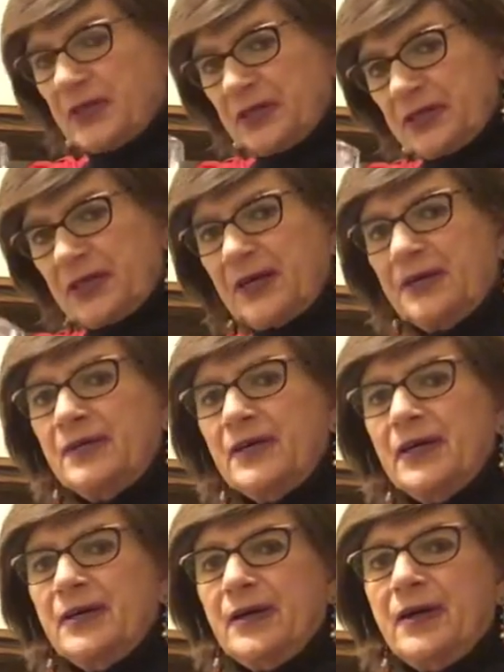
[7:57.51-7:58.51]
Just got it
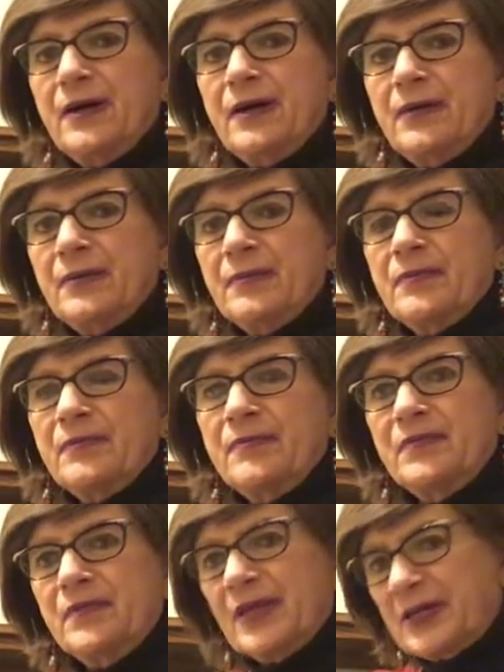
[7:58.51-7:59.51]
today.
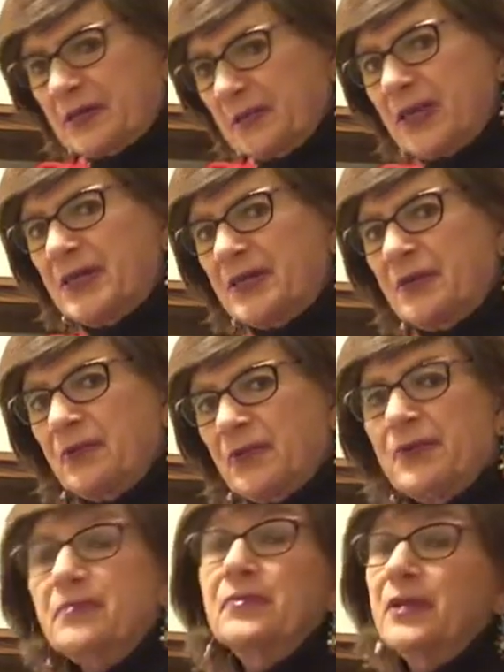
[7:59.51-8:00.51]
Done some tasting
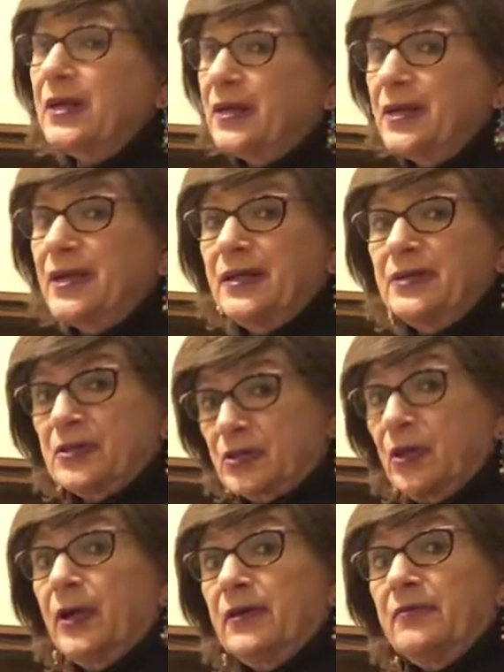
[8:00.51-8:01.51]
with it. It's
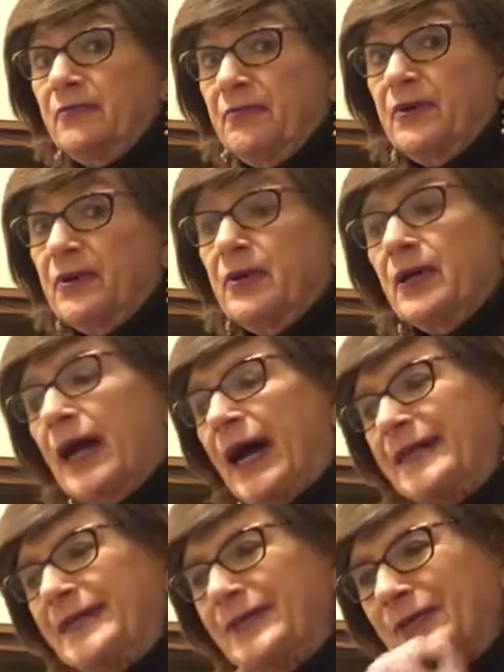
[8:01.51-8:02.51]
good. Very good.
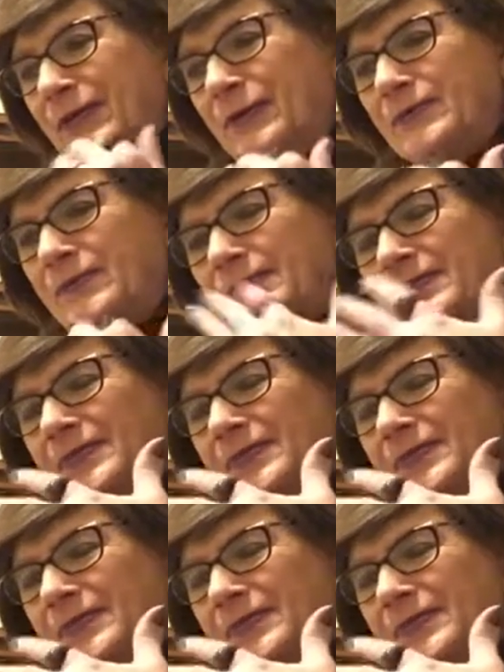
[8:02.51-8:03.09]
I don't...